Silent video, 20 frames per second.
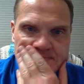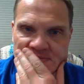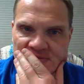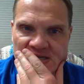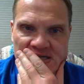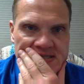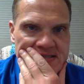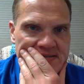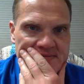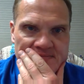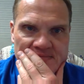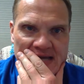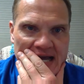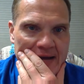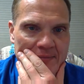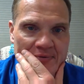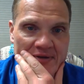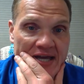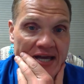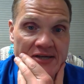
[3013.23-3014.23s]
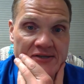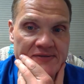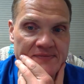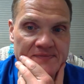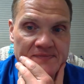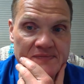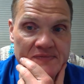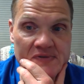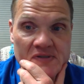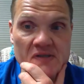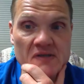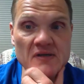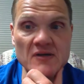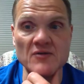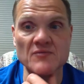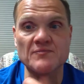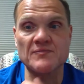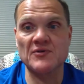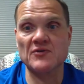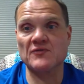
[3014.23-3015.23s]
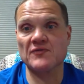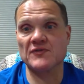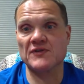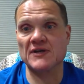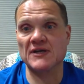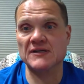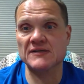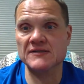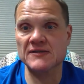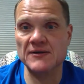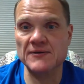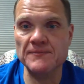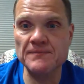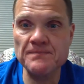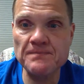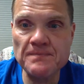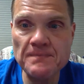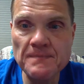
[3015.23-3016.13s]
just application, beautiful things. So